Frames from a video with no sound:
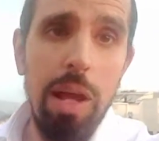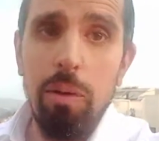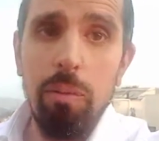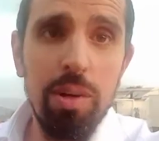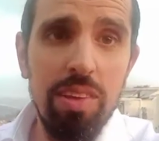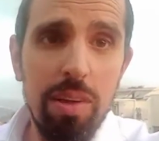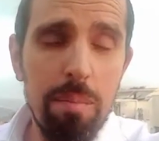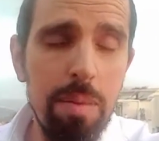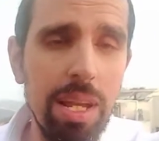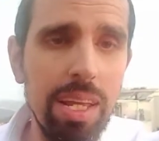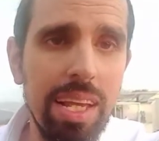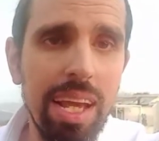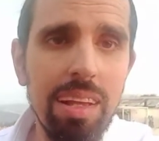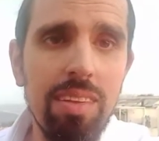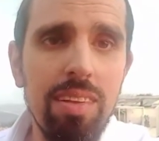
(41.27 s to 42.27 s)
And we see many
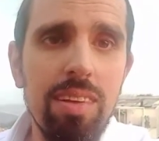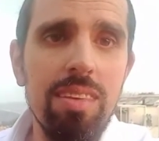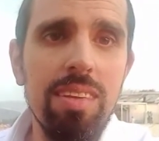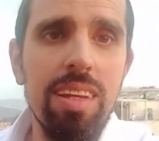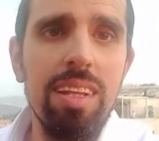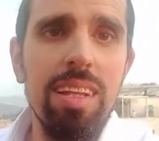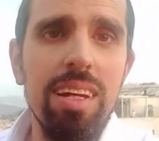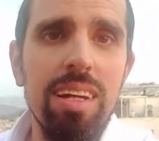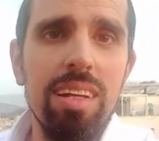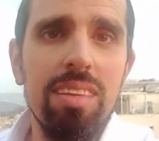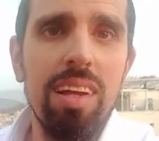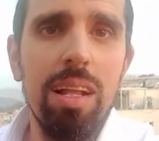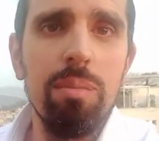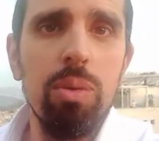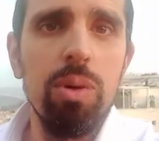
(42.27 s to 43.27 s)
cases in the
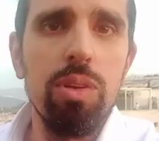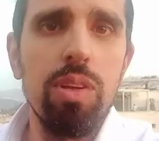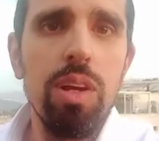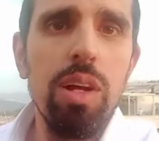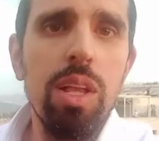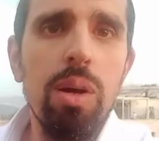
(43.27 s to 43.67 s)
Talmud